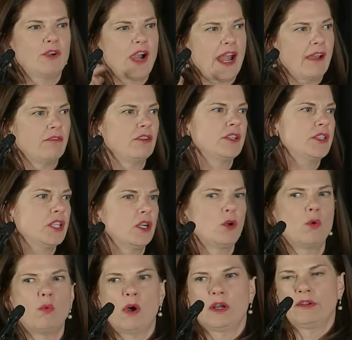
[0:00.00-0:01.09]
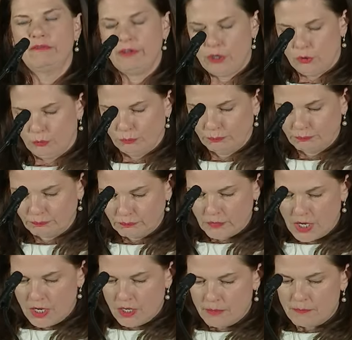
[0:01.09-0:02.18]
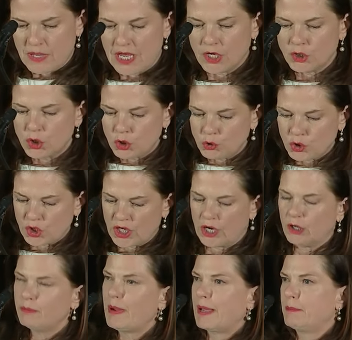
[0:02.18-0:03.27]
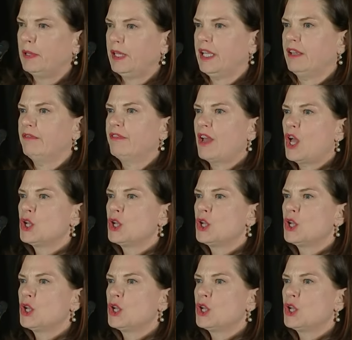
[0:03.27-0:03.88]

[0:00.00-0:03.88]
for every single one of you, because you shared my belief.